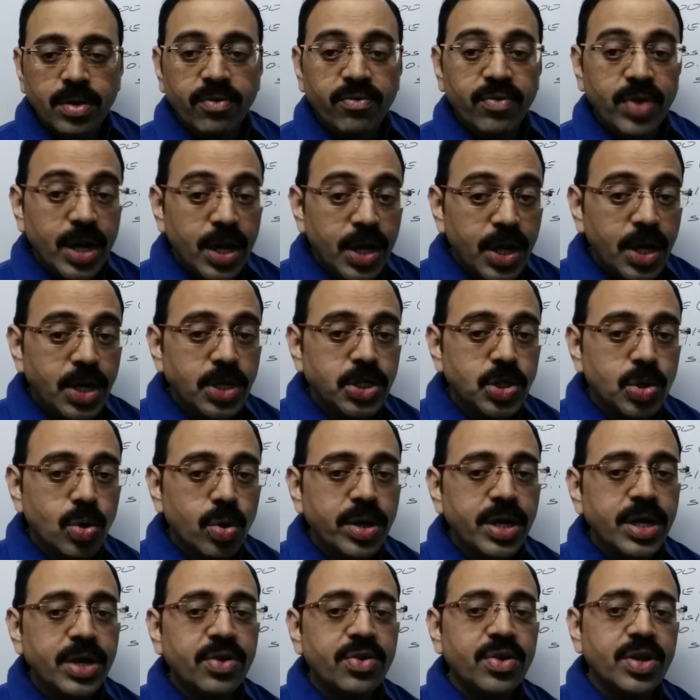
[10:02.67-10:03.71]
Will he show
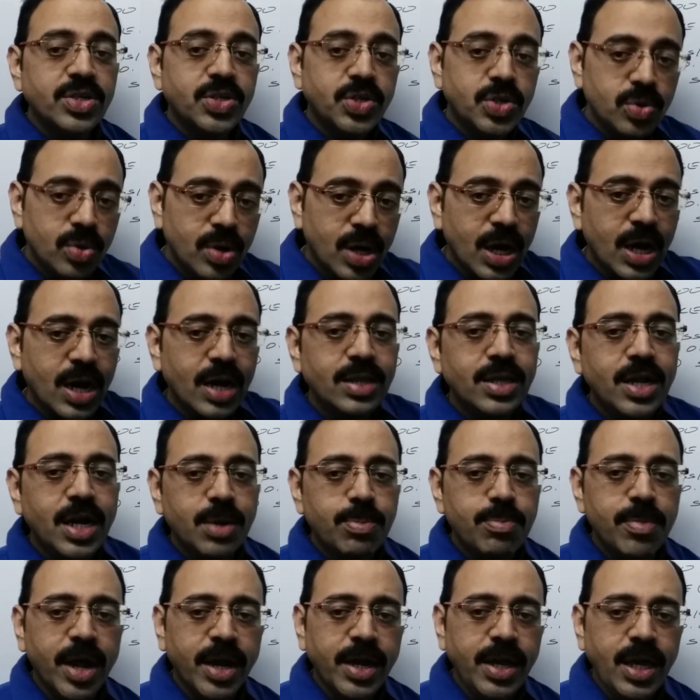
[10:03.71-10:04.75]
interest to collect that
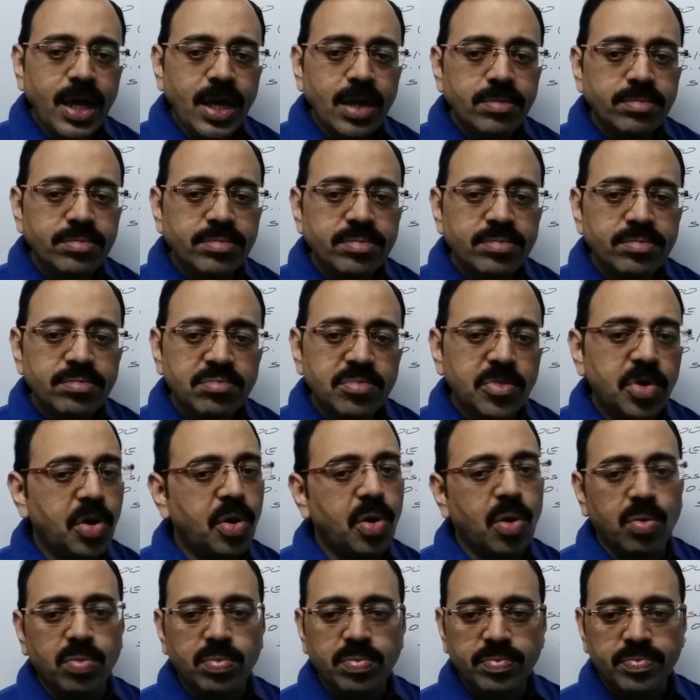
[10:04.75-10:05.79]
money?
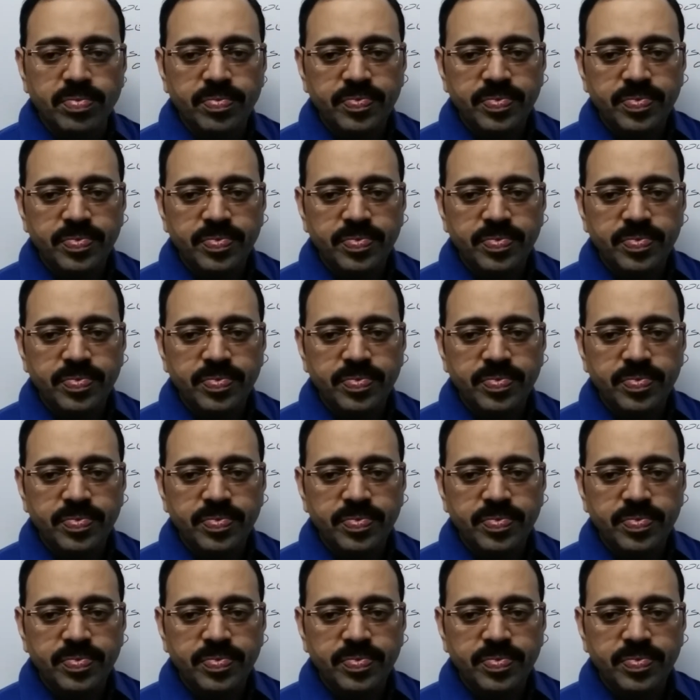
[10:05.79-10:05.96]
No.